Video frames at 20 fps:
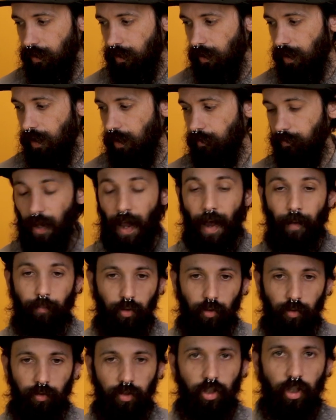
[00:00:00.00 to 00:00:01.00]

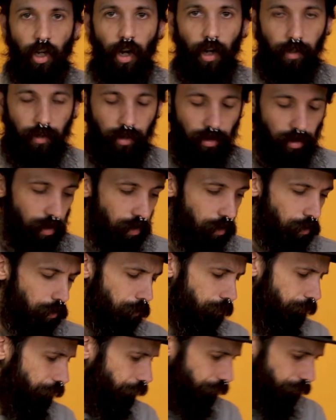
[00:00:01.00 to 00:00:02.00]
absolutely shocked.
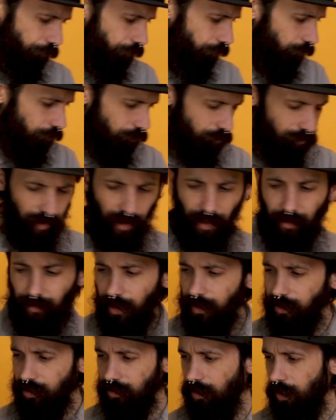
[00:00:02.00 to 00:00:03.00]
So
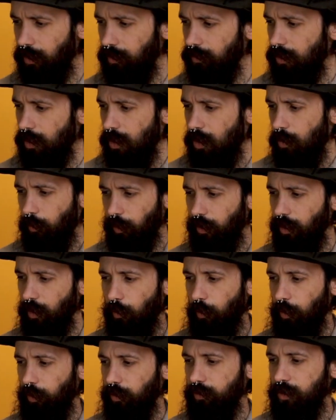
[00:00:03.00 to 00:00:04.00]
let us know. We're gonna
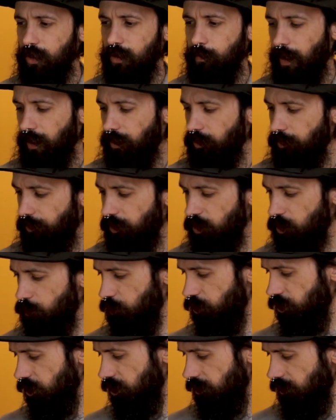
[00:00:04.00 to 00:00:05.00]
work on this microfiche
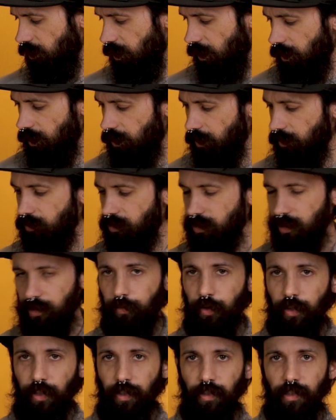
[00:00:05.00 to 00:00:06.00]
machine and see
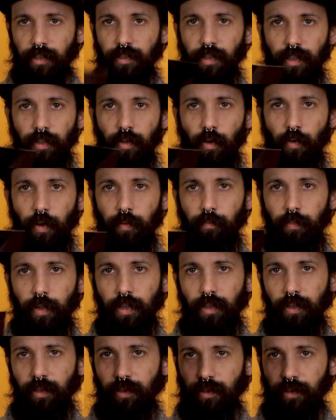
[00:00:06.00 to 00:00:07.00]
if we can get this thing going,
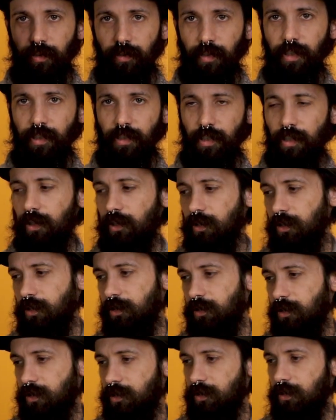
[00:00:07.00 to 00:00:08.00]
because this
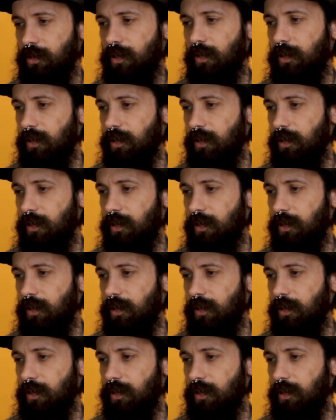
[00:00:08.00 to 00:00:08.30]
has